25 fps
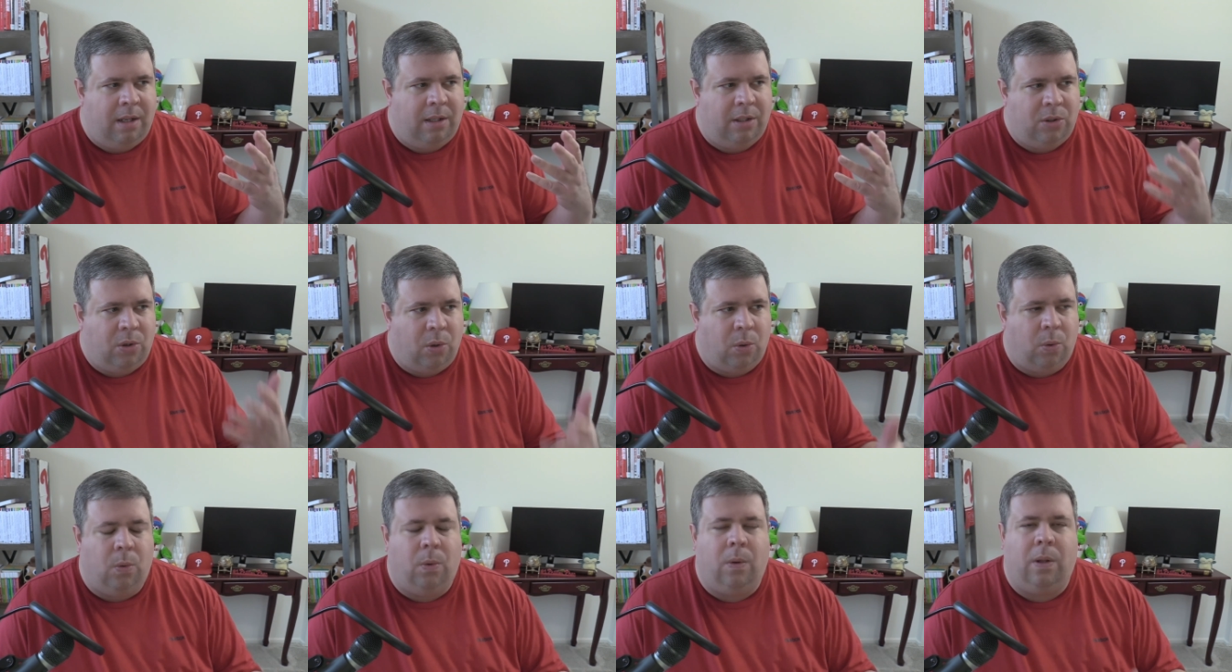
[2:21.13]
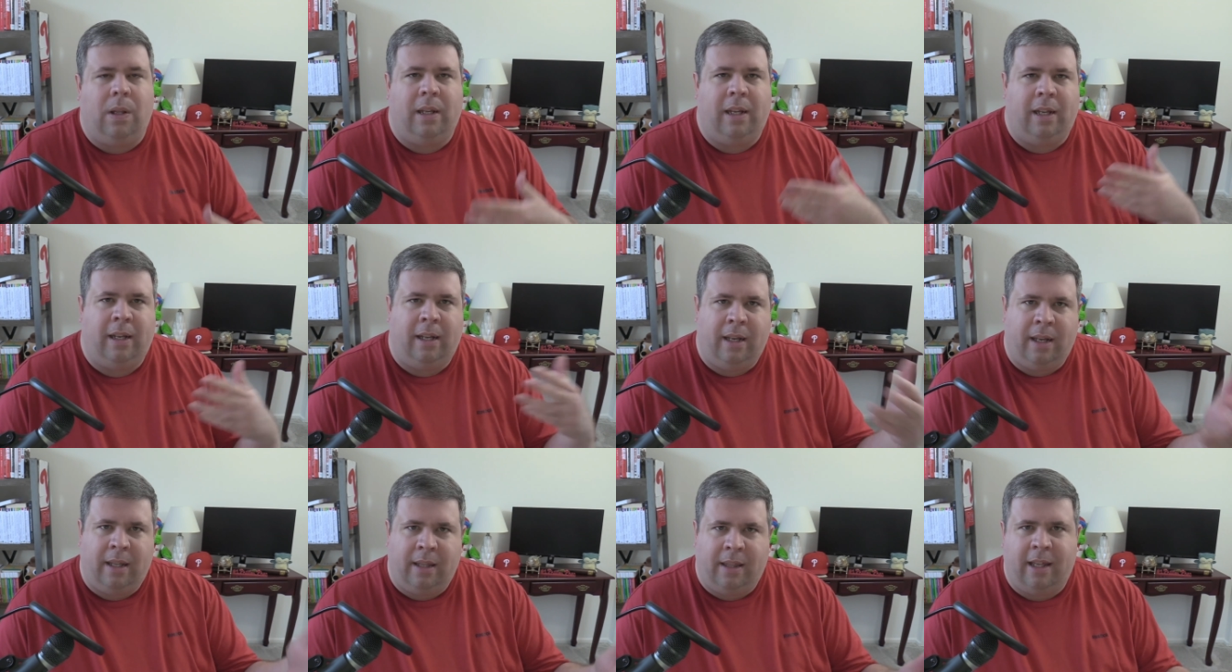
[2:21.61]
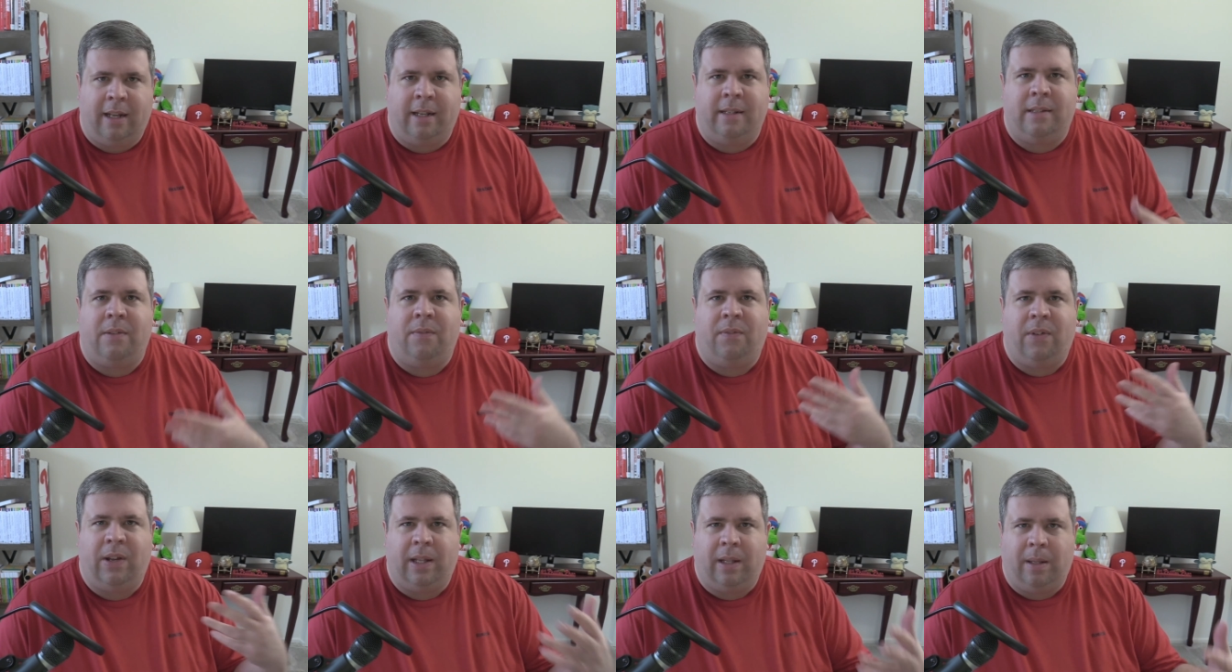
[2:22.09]
tooling that is
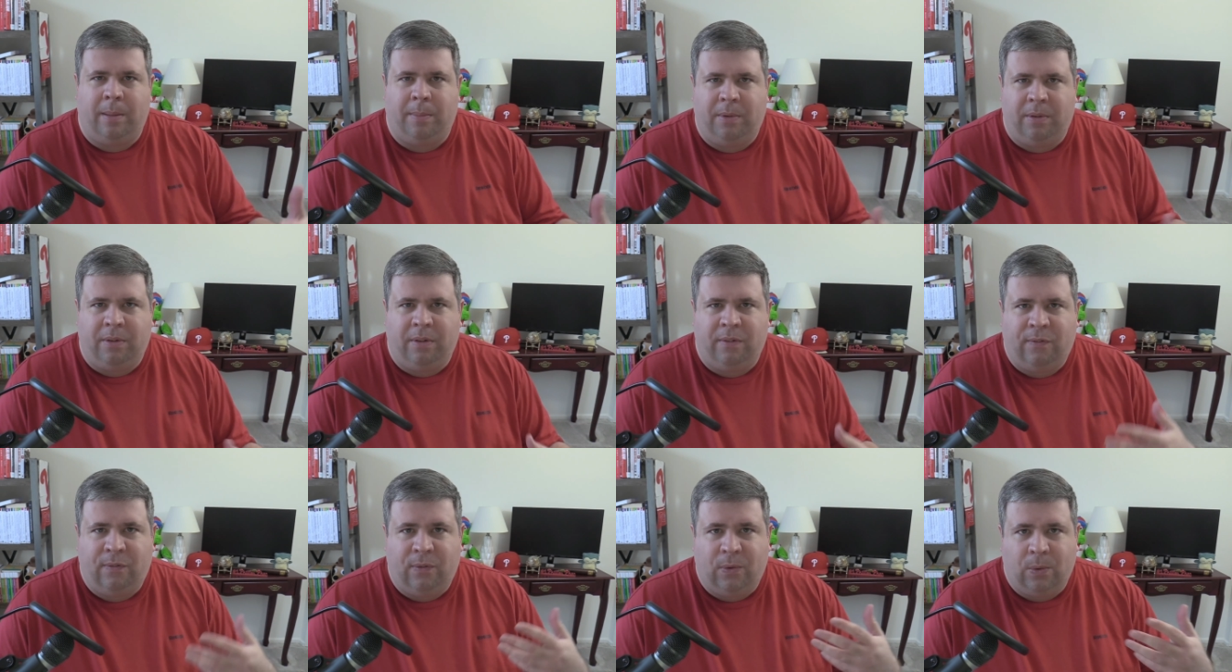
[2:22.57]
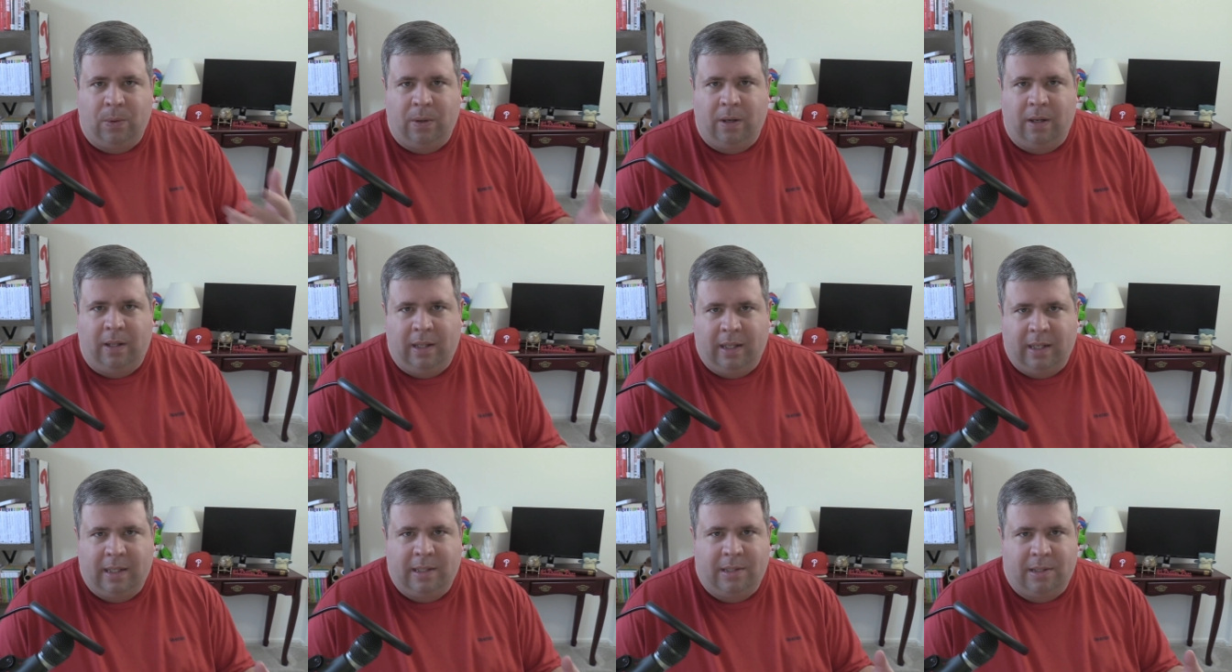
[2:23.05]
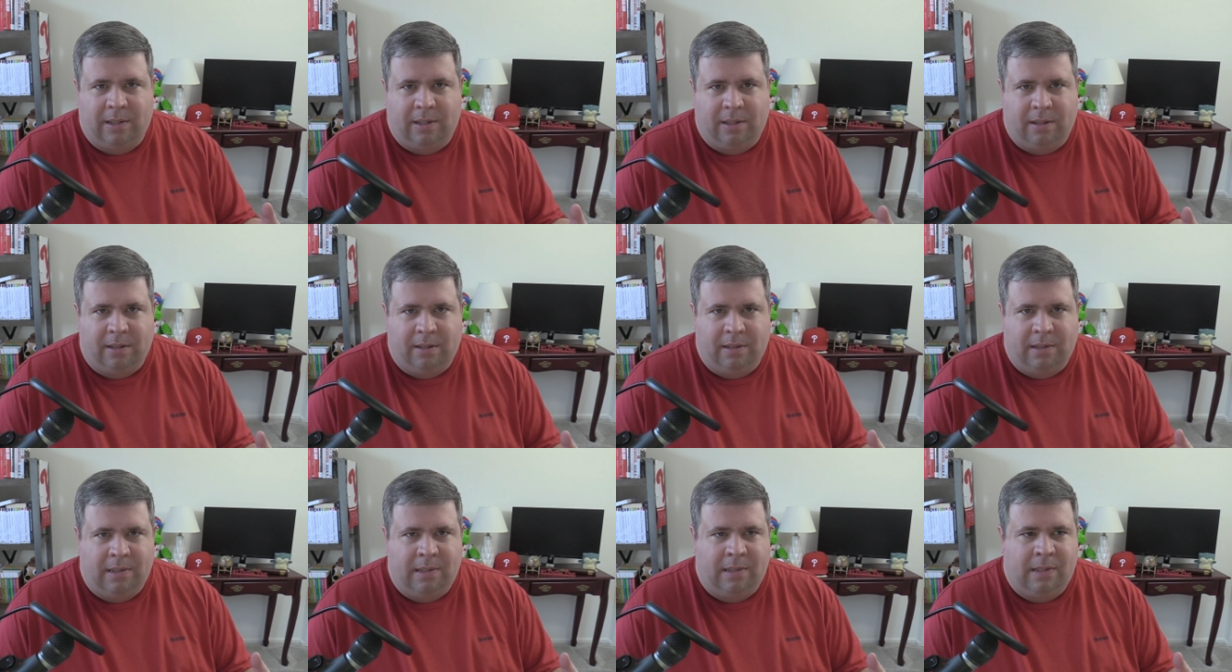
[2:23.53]
available for
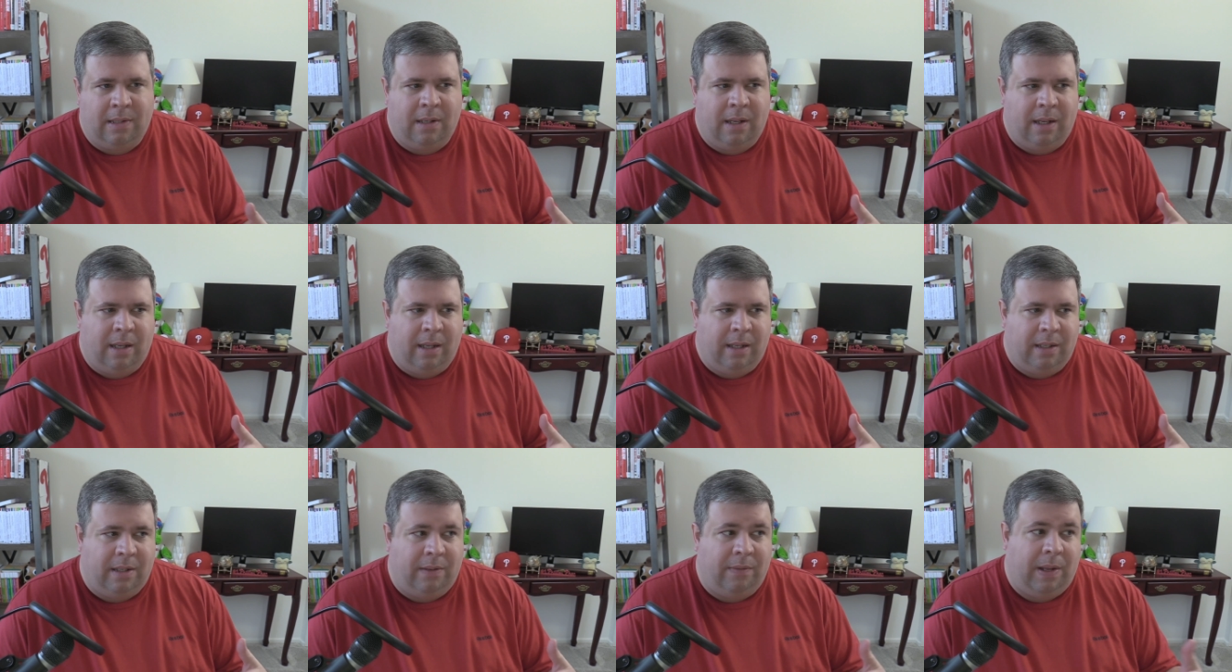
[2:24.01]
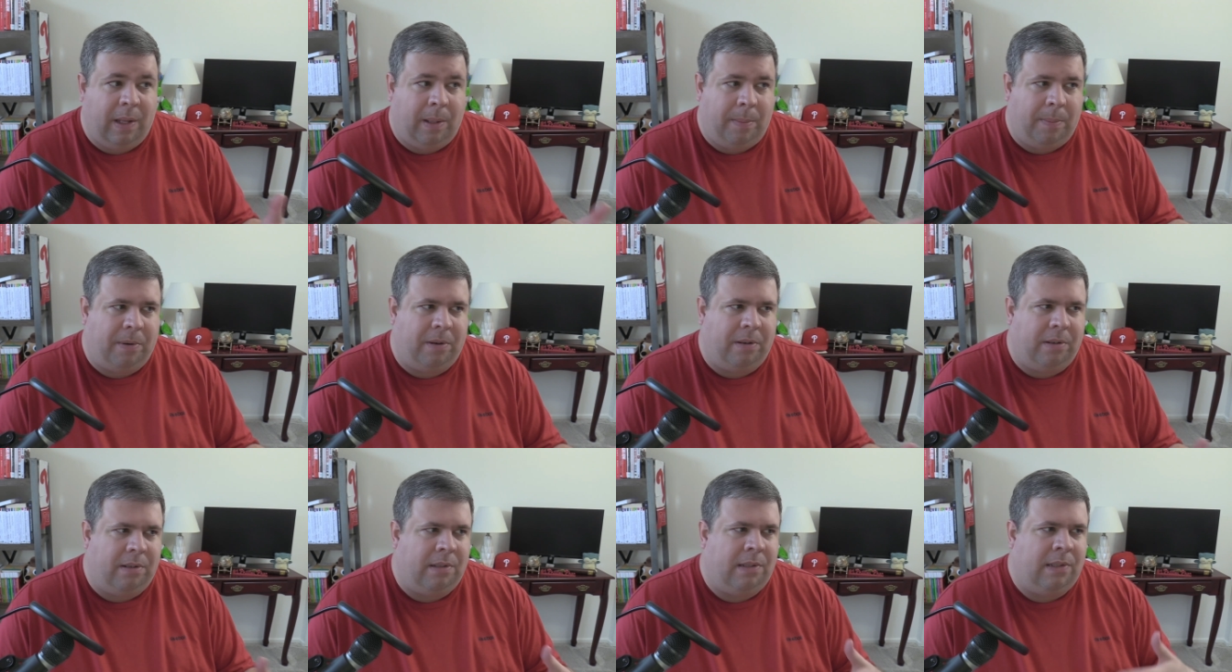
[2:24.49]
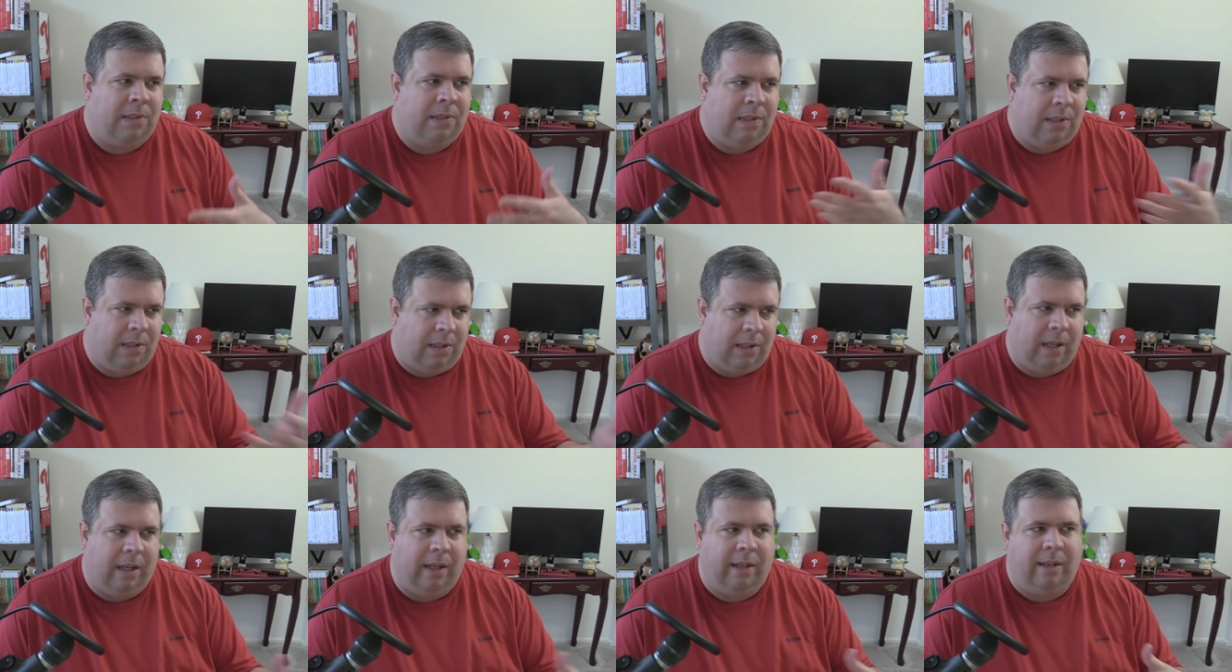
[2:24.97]
Elixir's developers
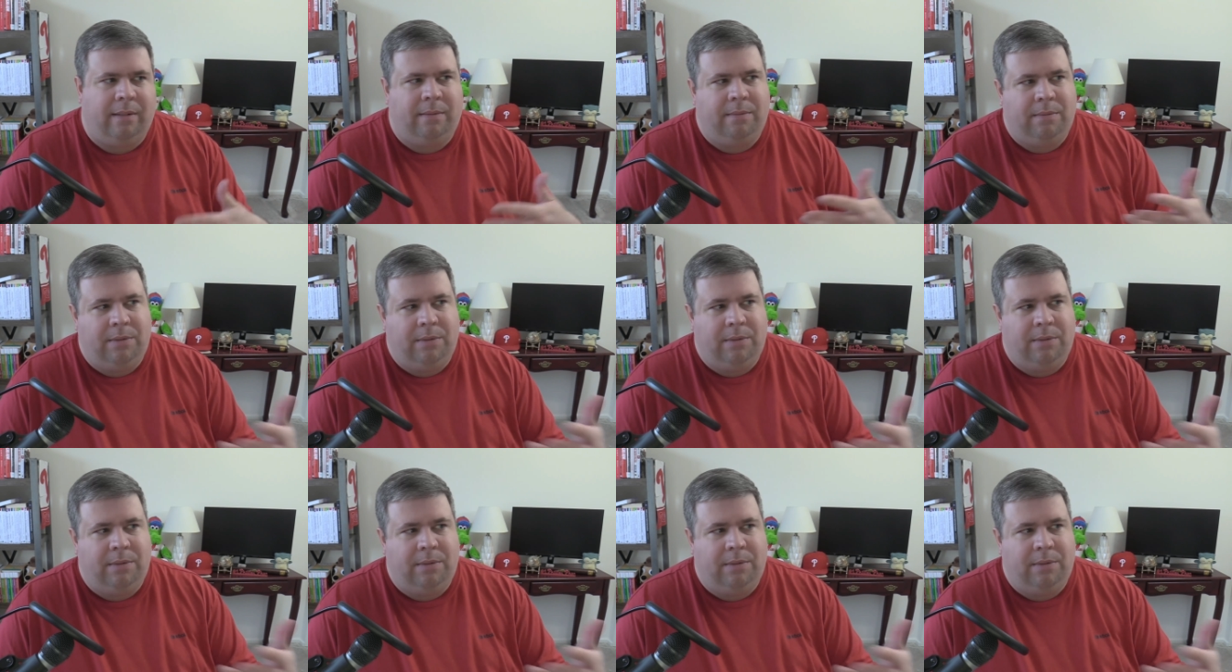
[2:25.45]
to